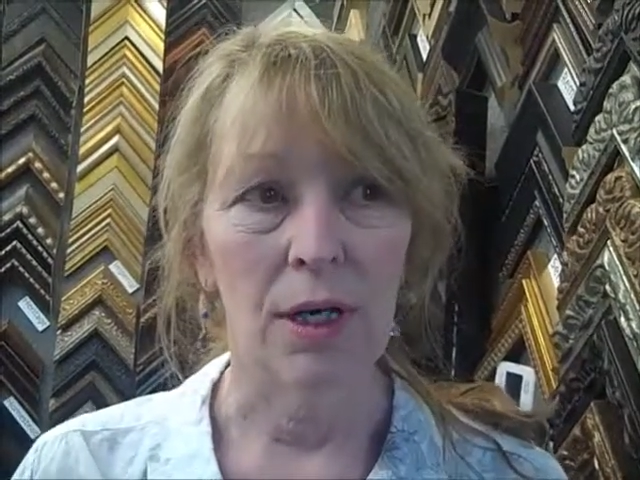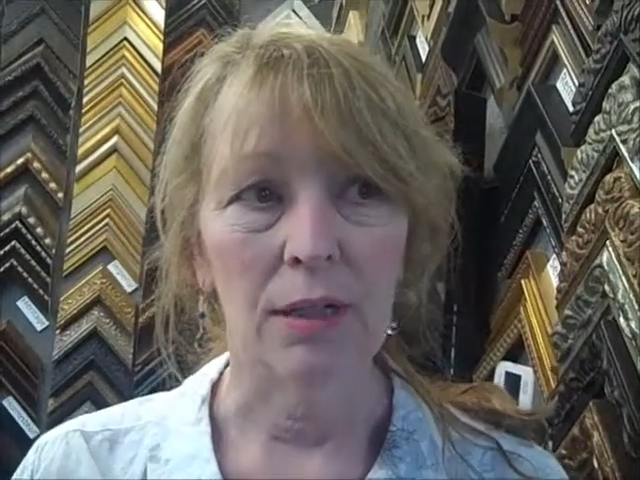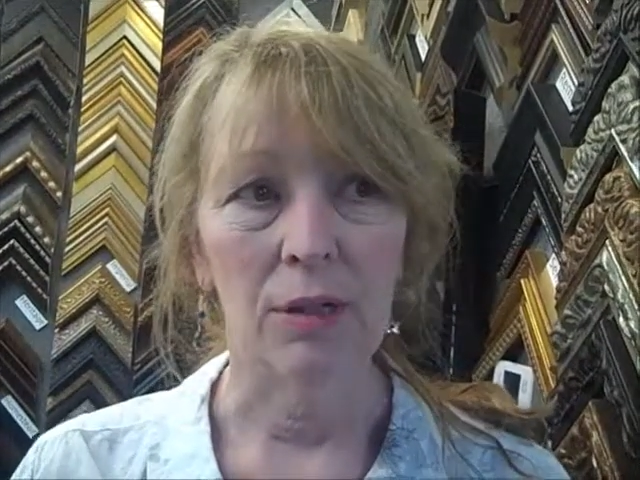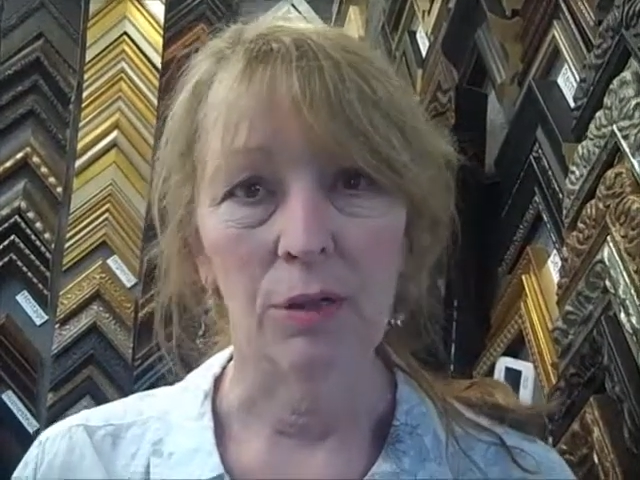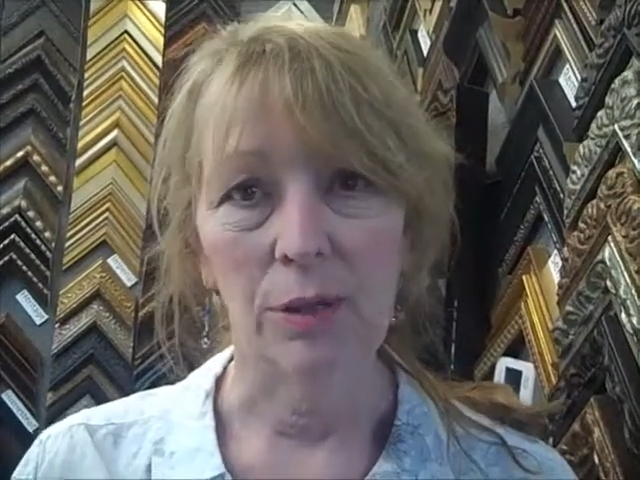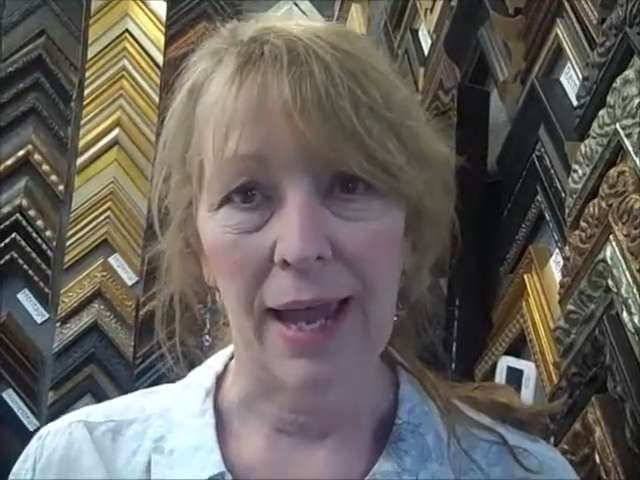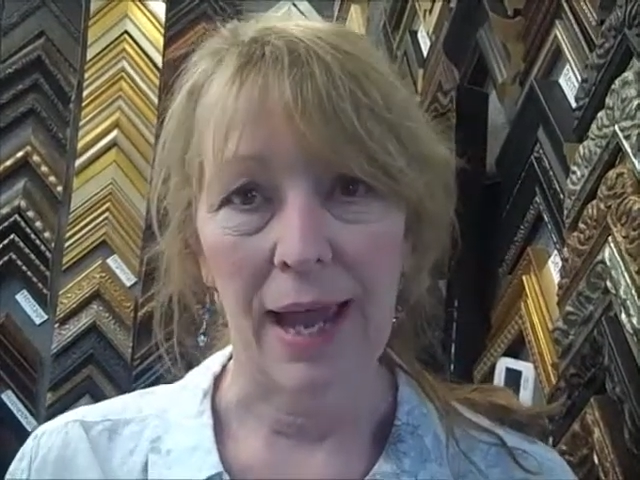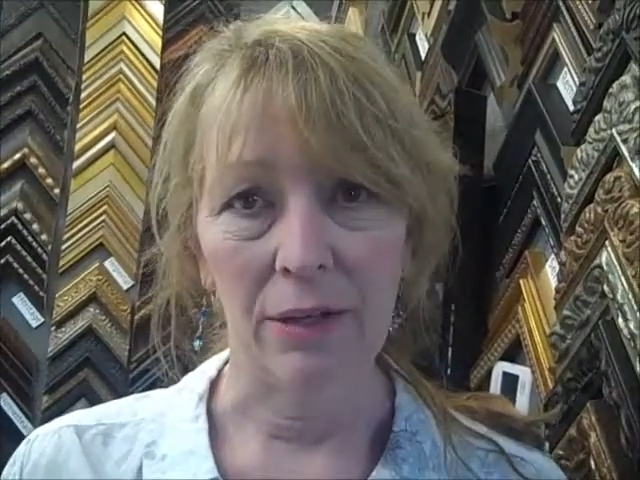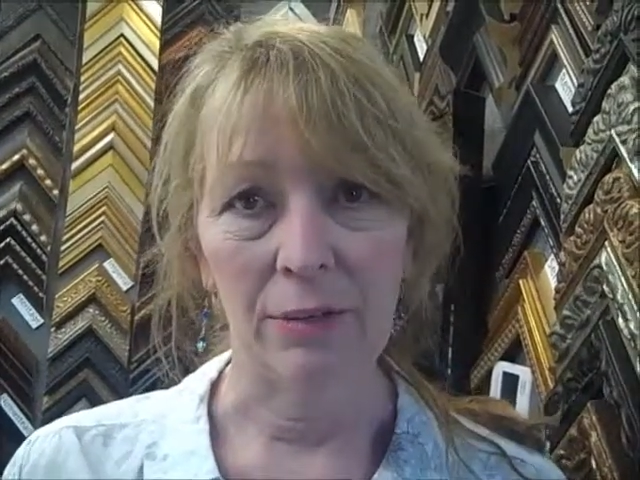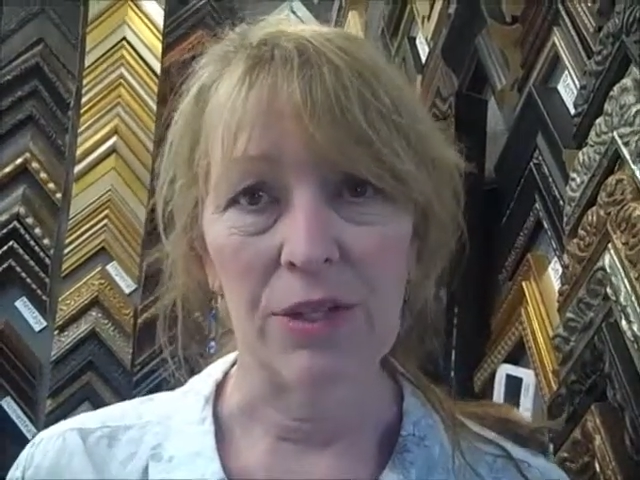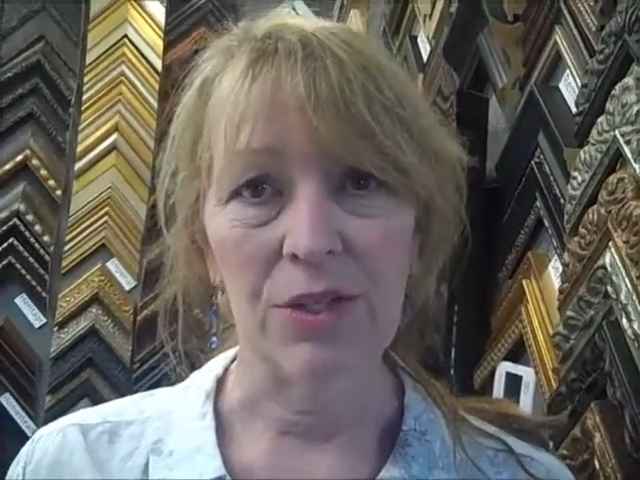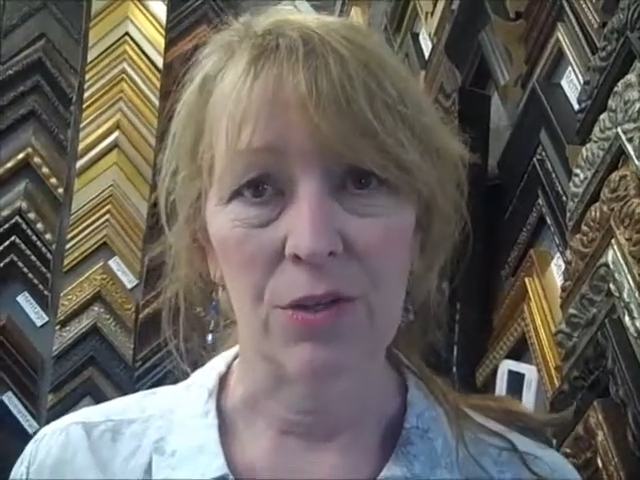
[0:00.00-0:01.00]
a little
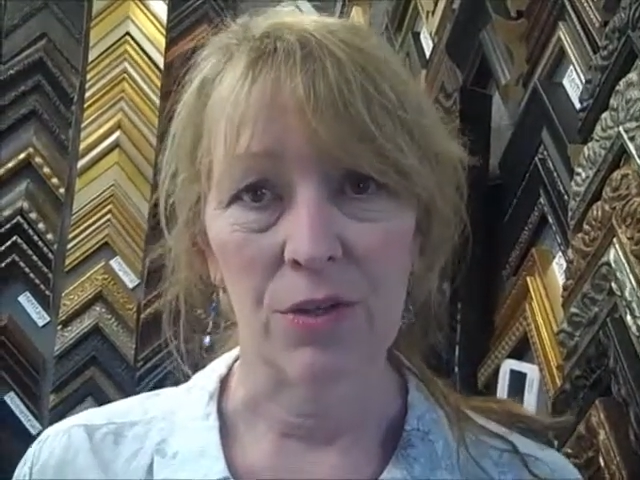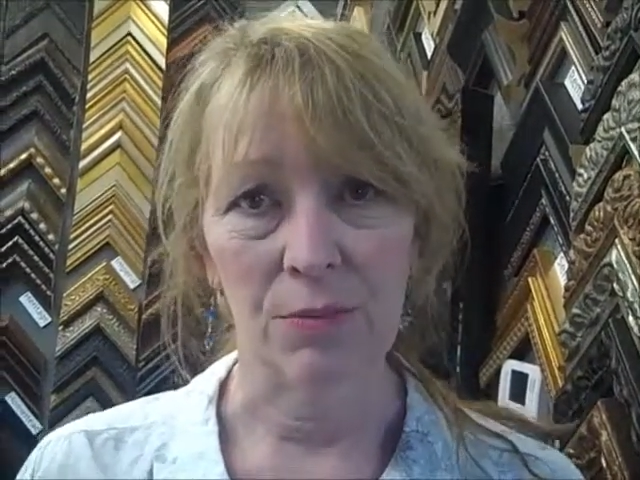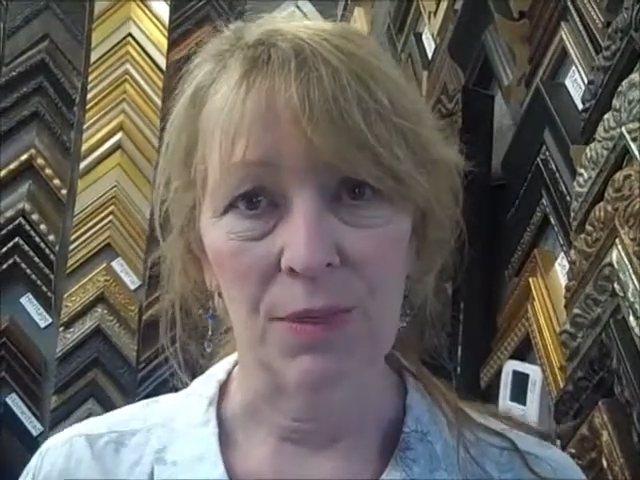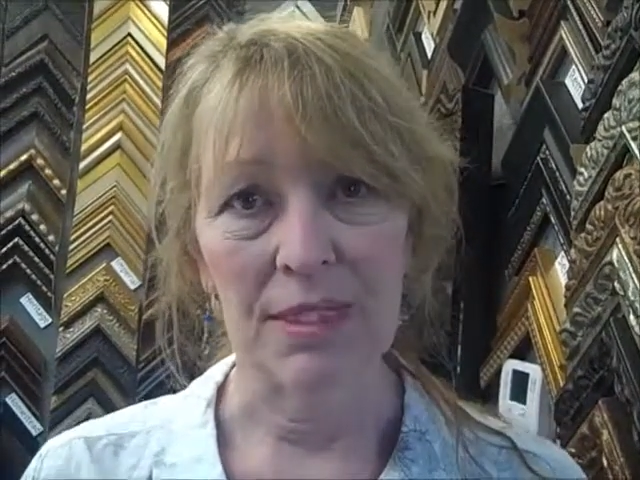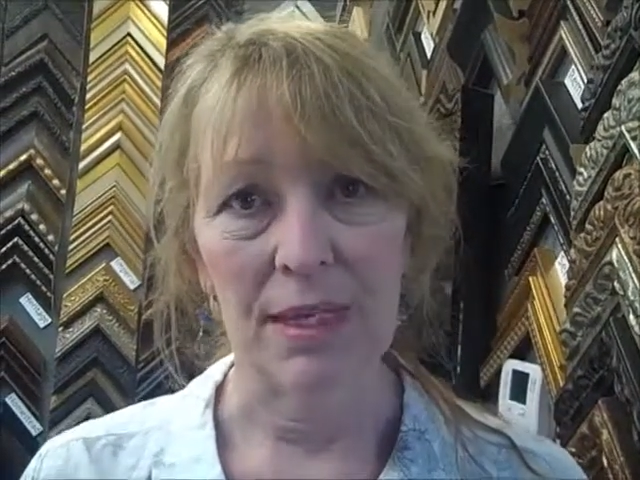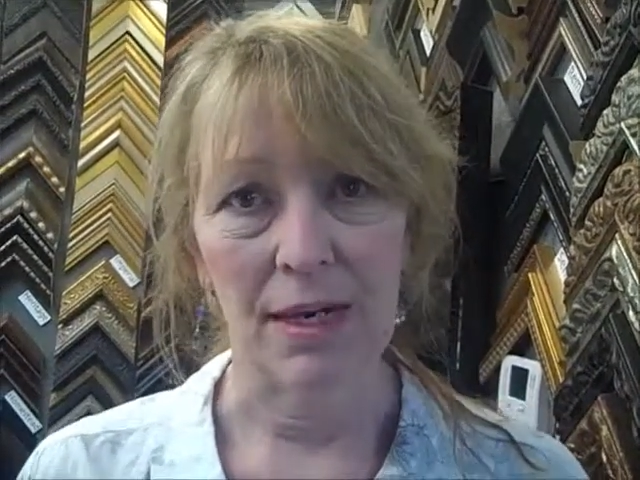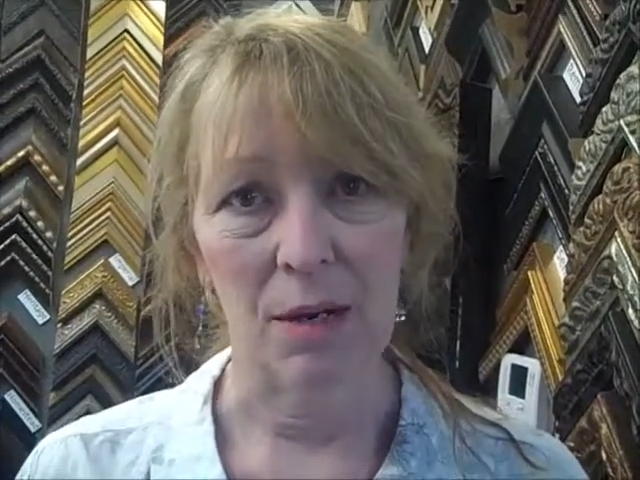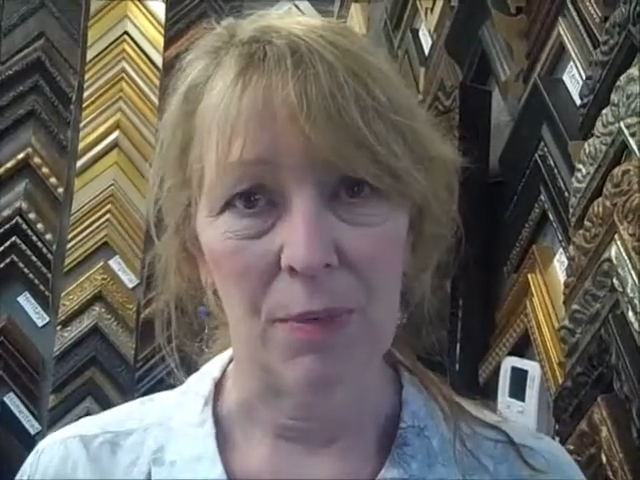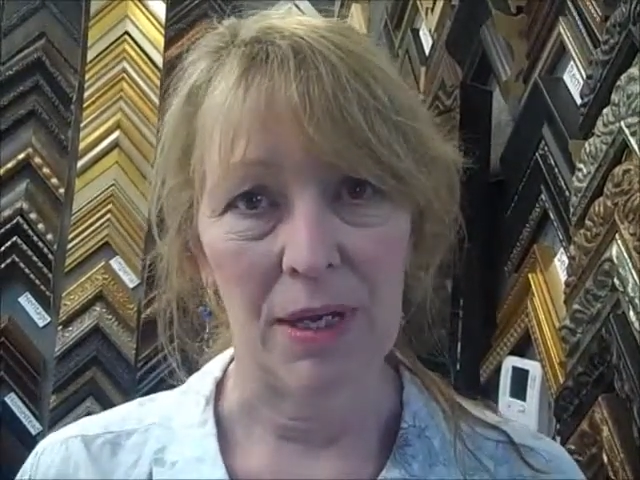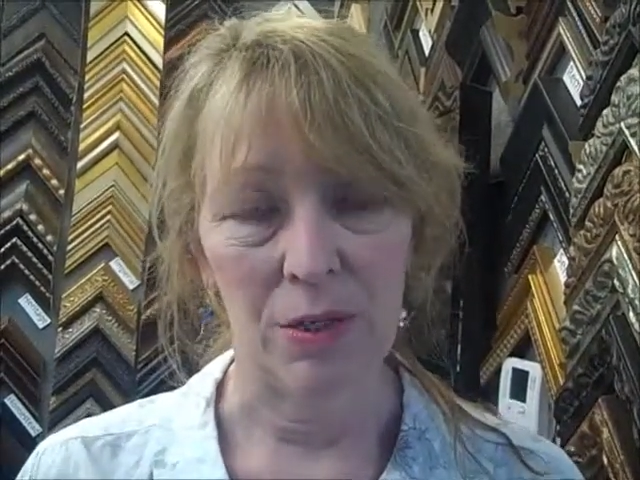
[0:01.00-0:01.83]
gallery show that we set up at